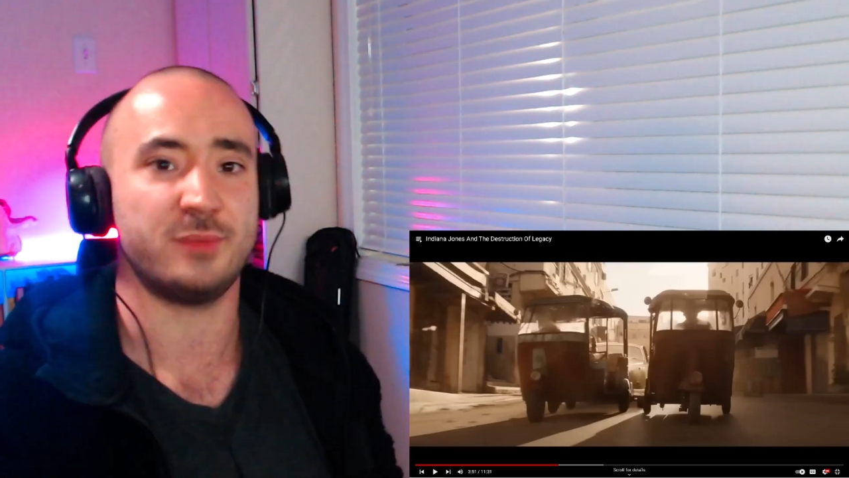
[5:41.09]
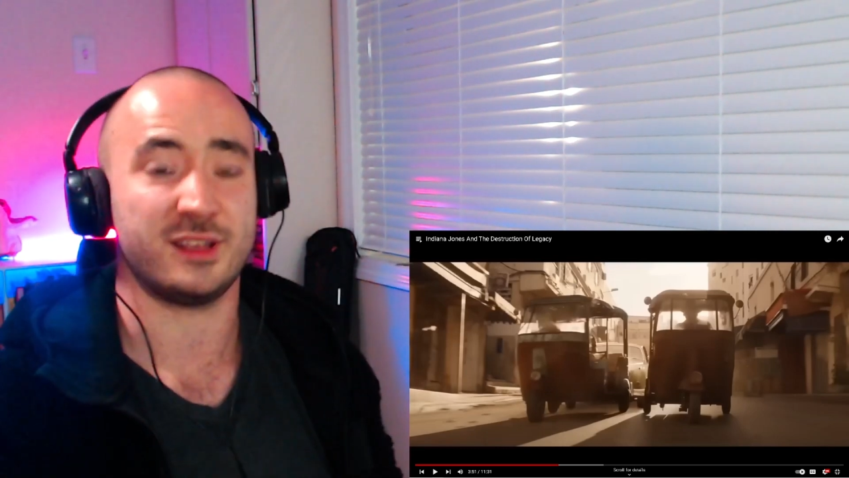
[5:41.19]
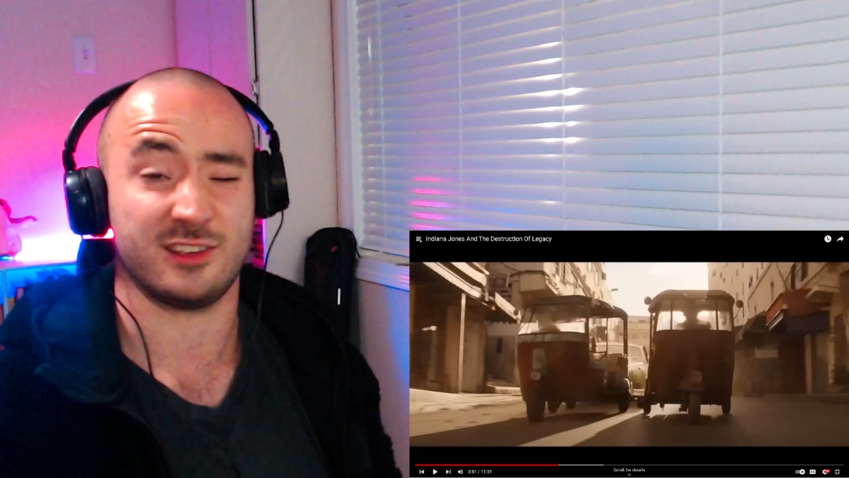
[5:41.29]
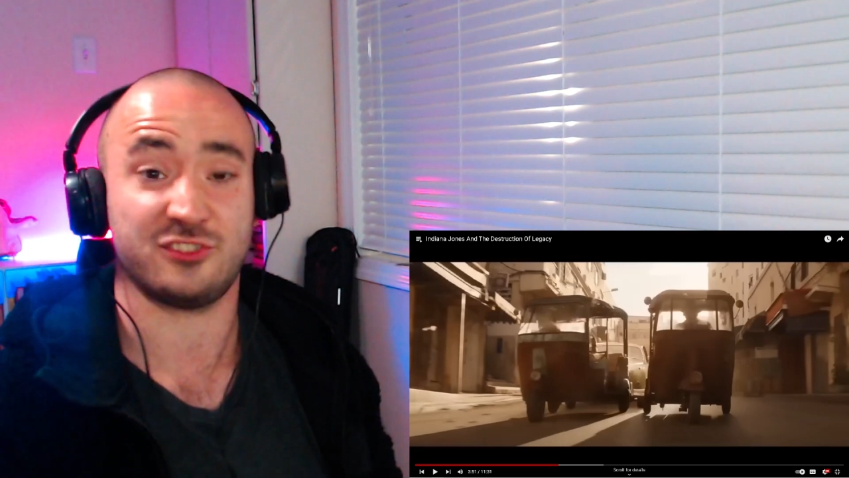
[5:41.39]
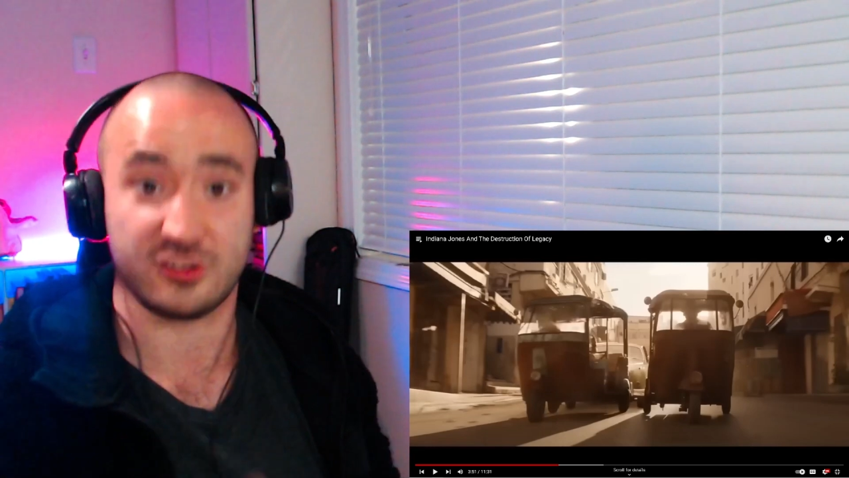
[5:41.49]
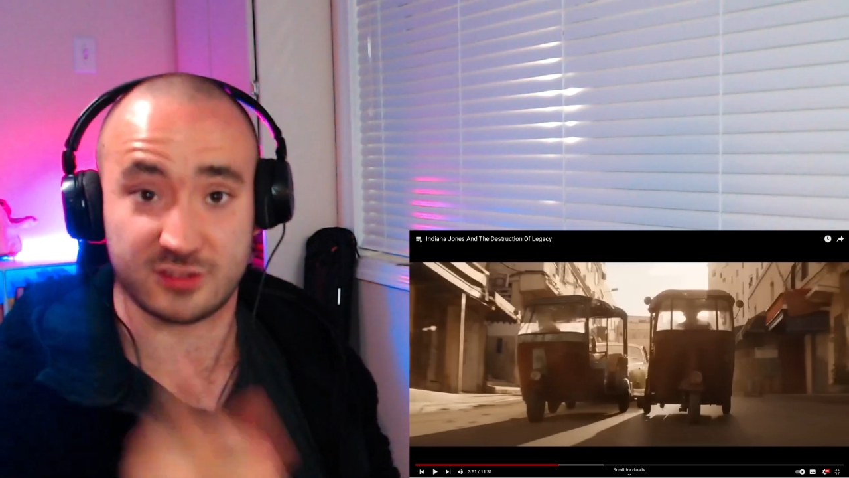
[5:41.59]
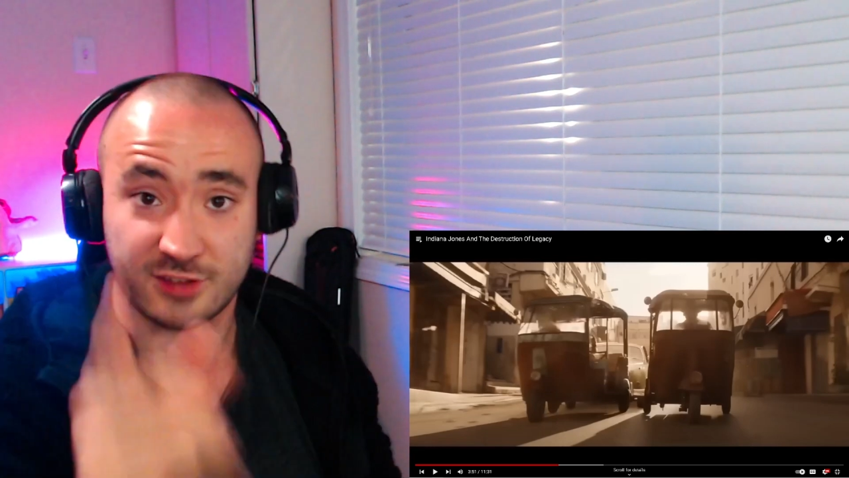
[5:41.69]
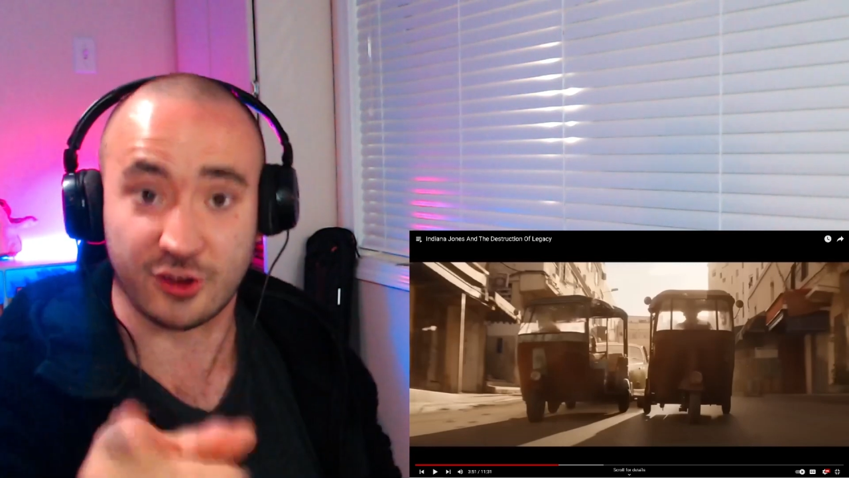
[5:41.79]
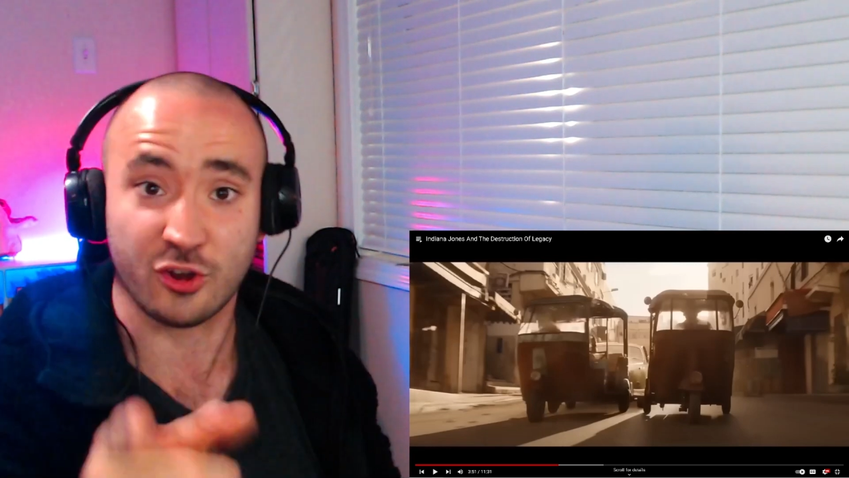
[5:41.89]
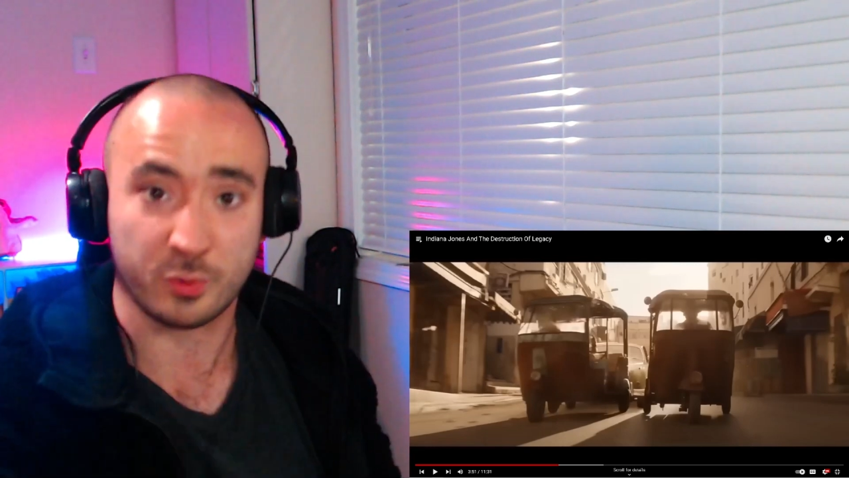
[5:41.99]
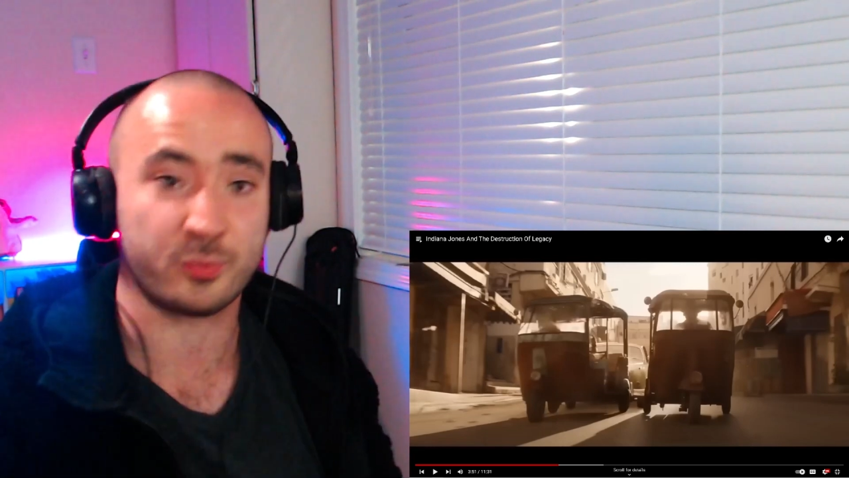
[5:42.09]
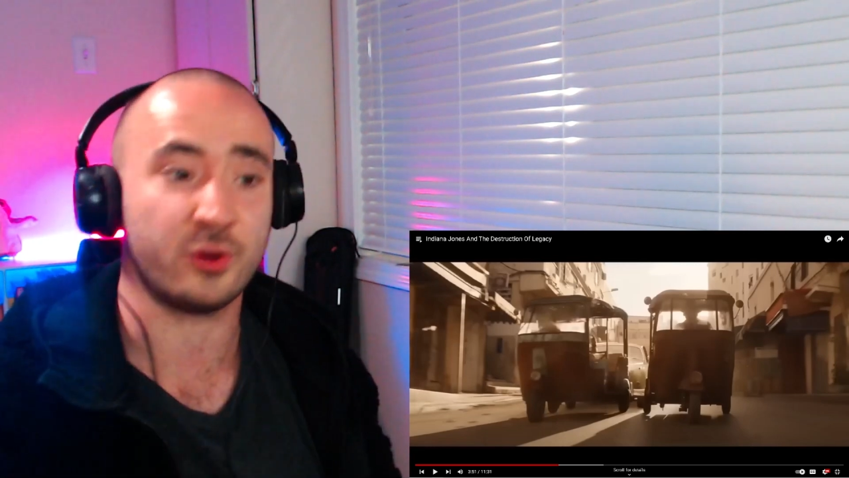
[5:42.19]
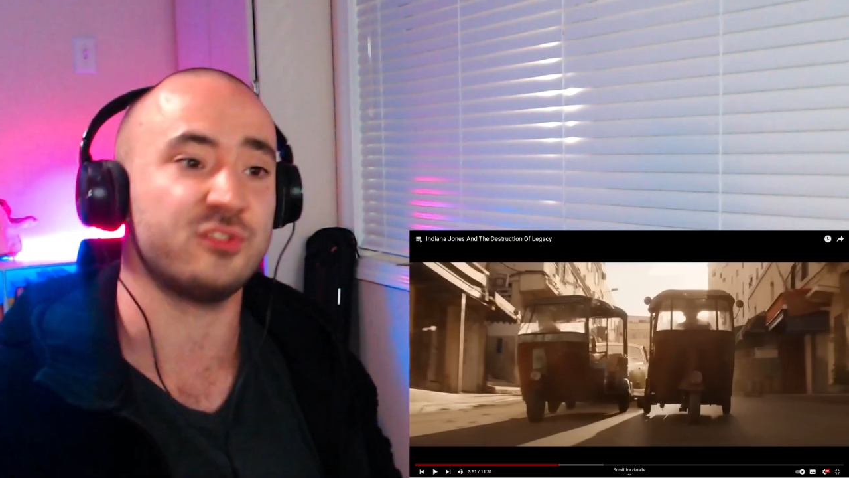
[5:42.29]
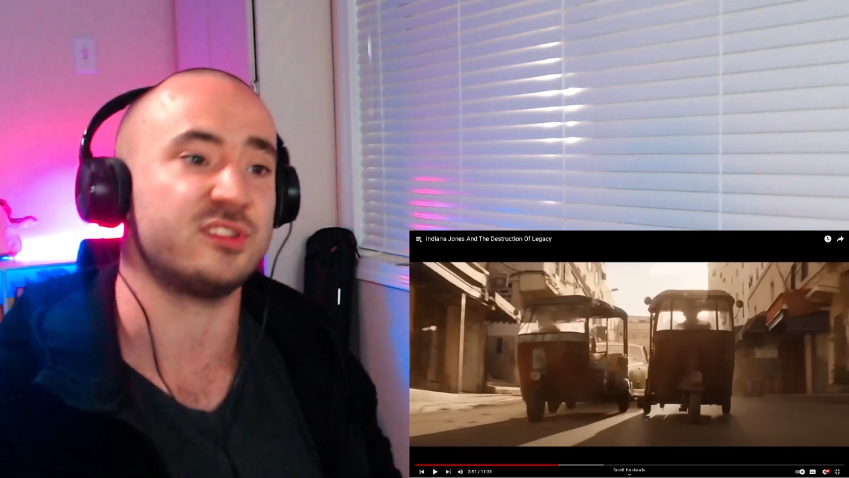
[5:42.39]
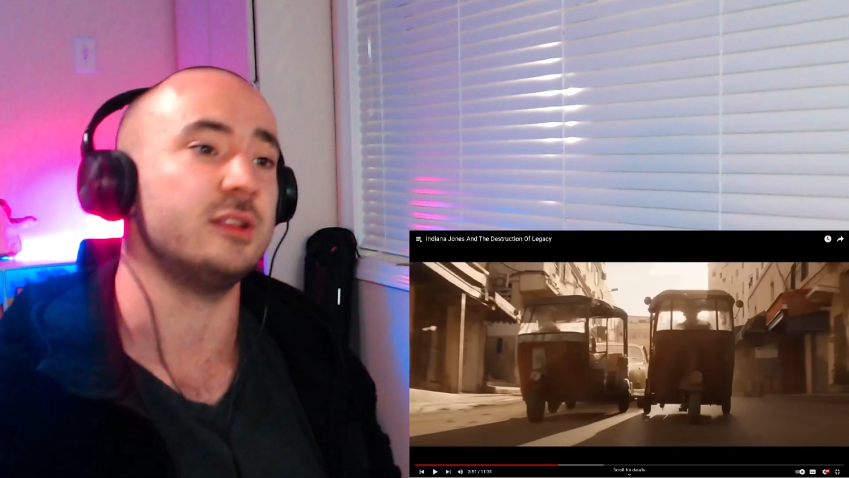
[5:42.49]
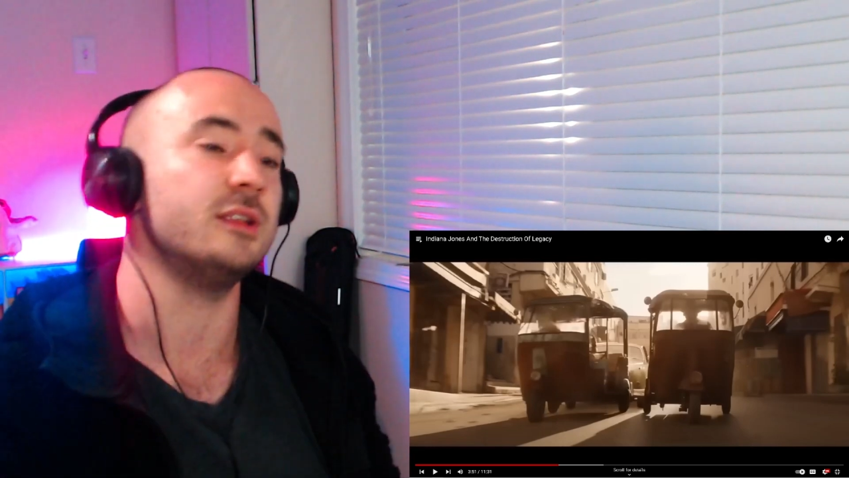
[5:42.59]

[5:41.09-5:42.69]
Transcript: because she's a terrible person,